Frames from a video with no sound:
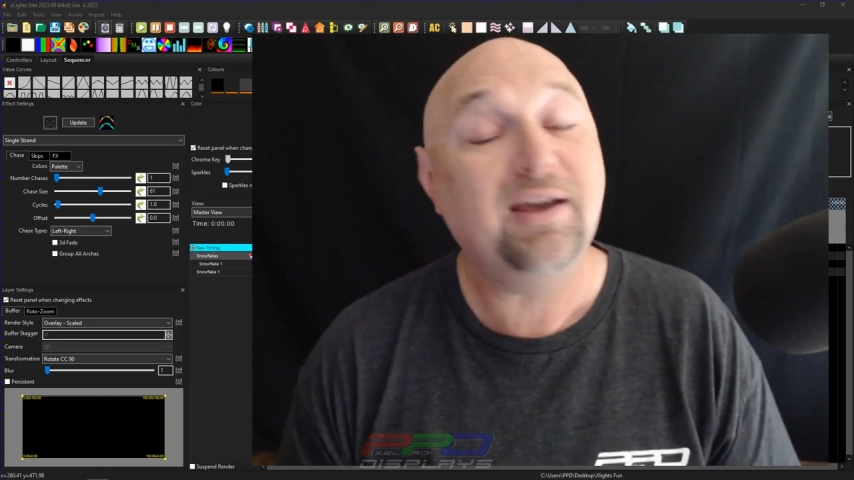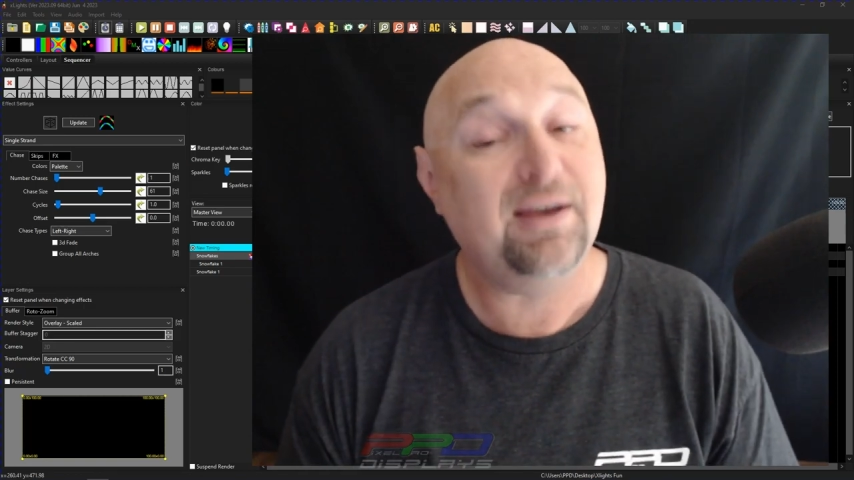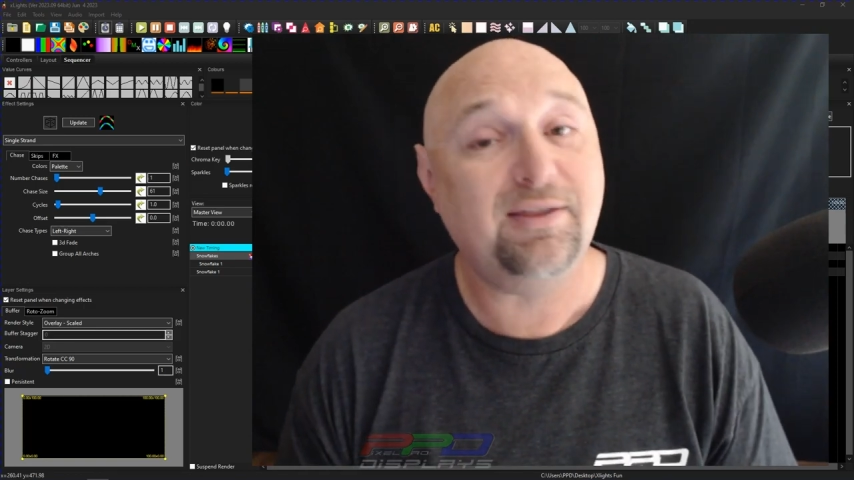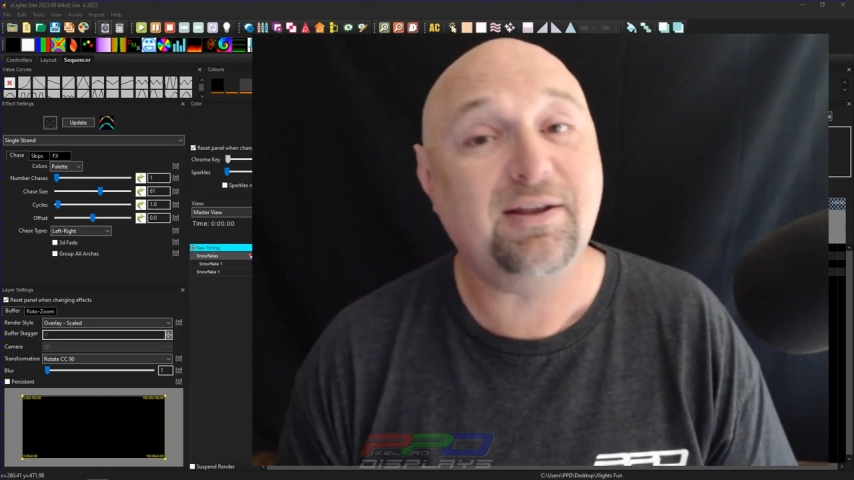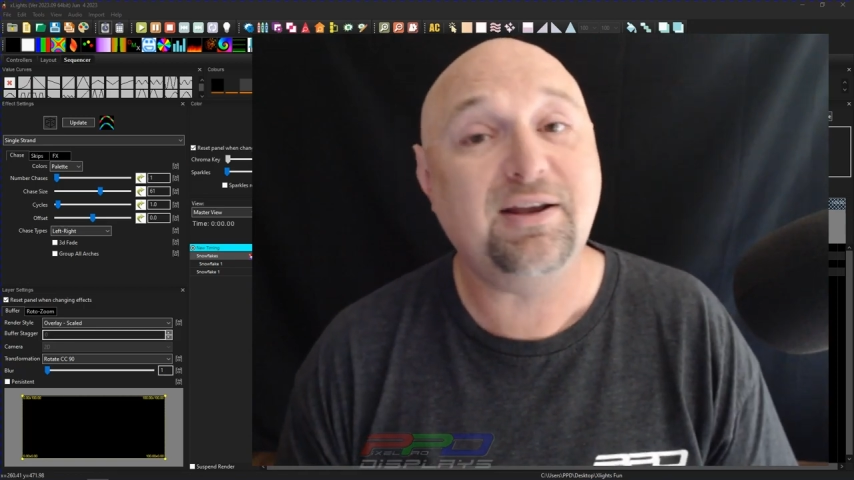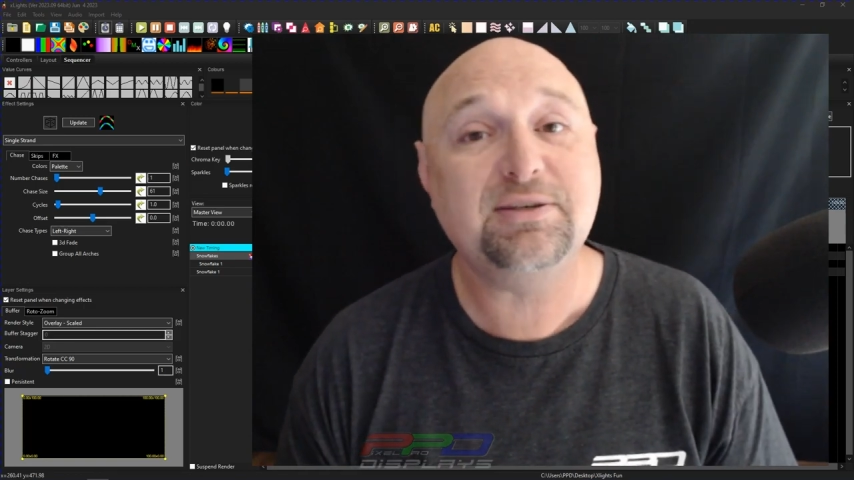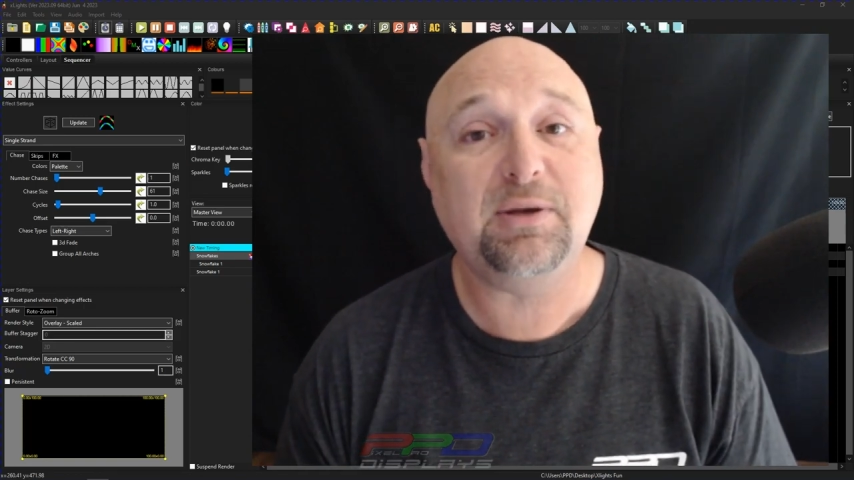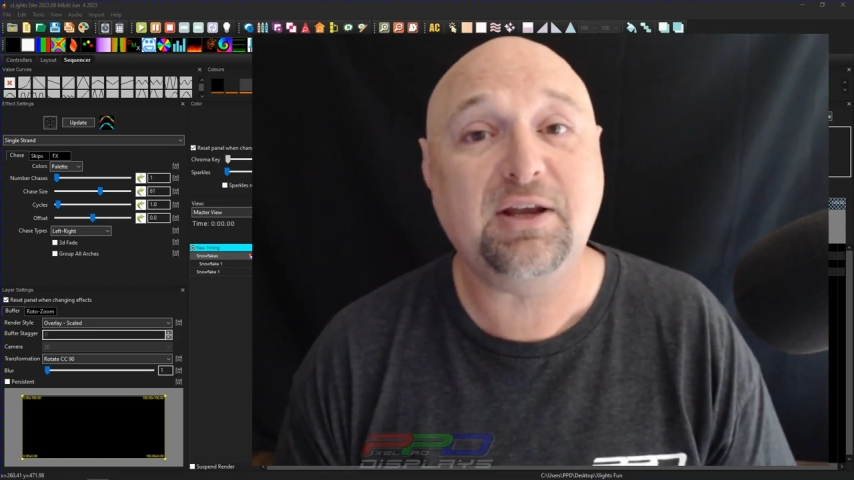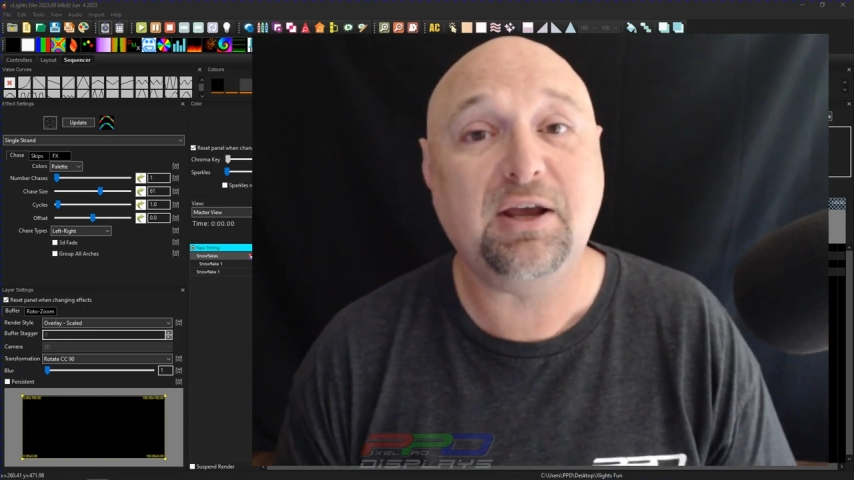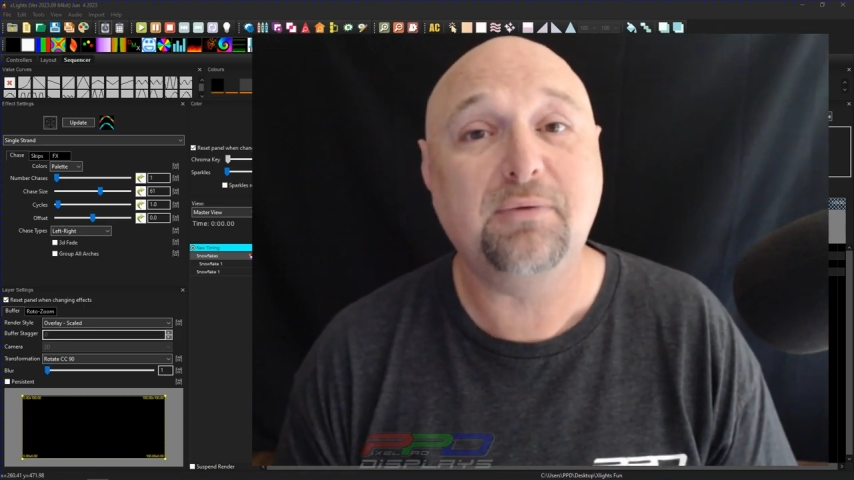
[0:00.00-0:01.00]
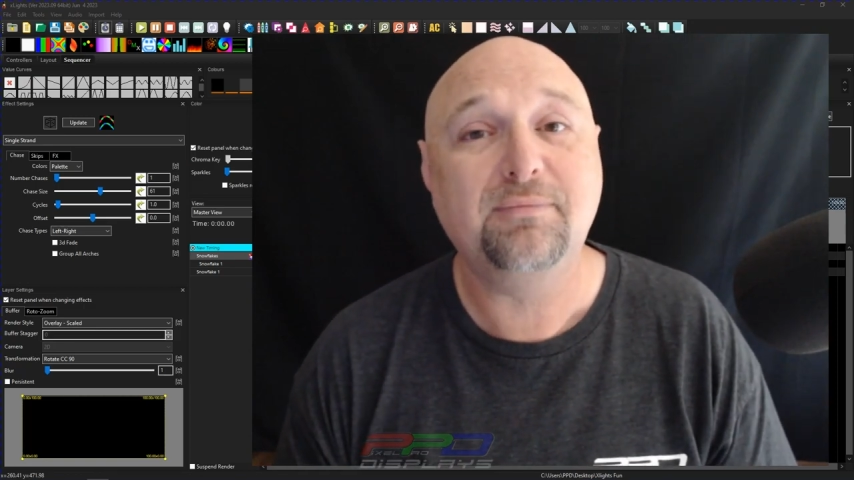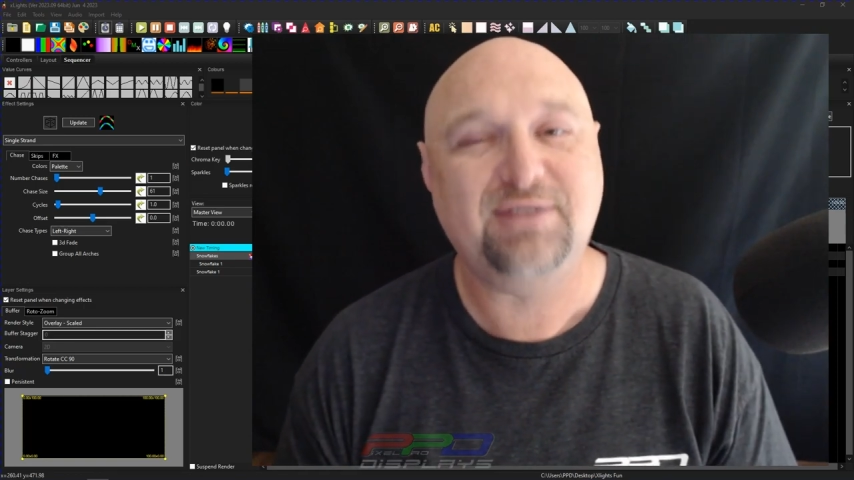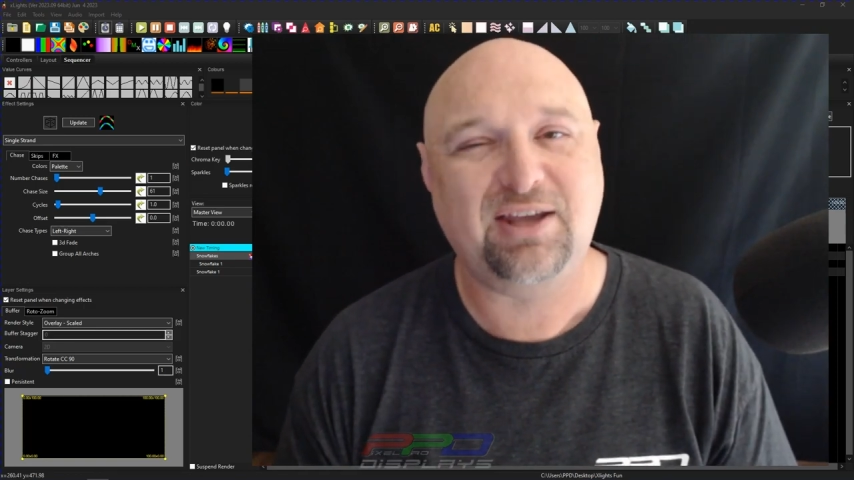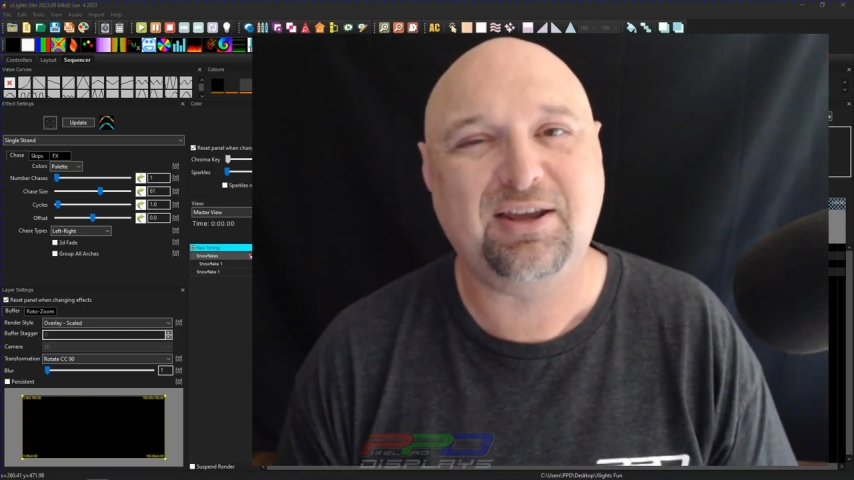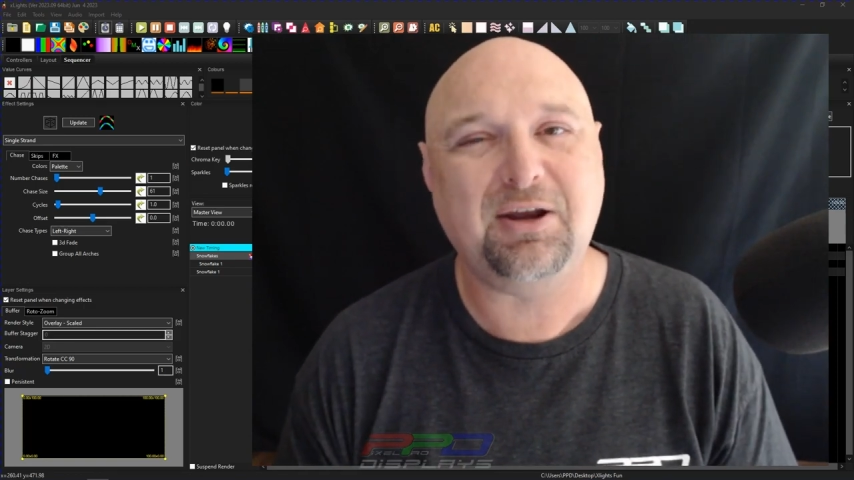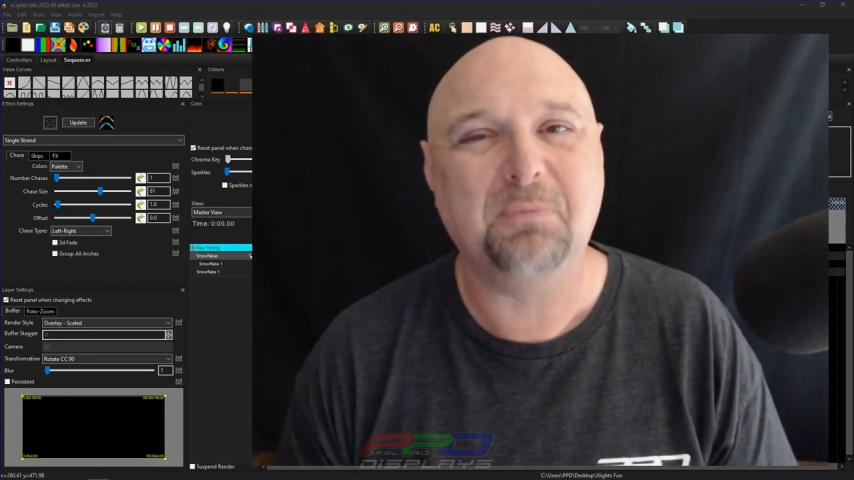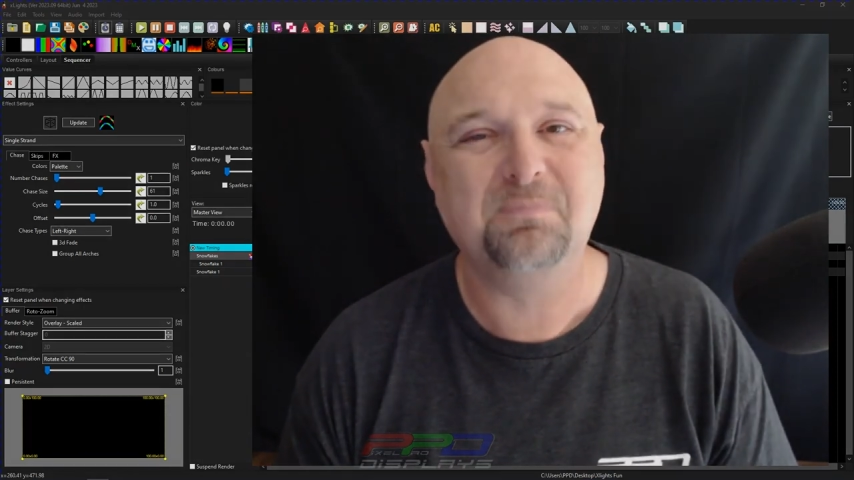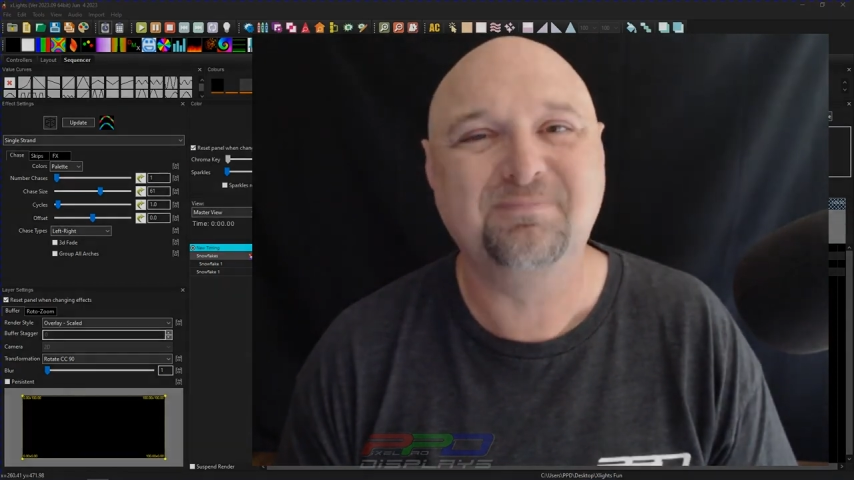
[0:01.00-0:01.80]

in the next video. Take care.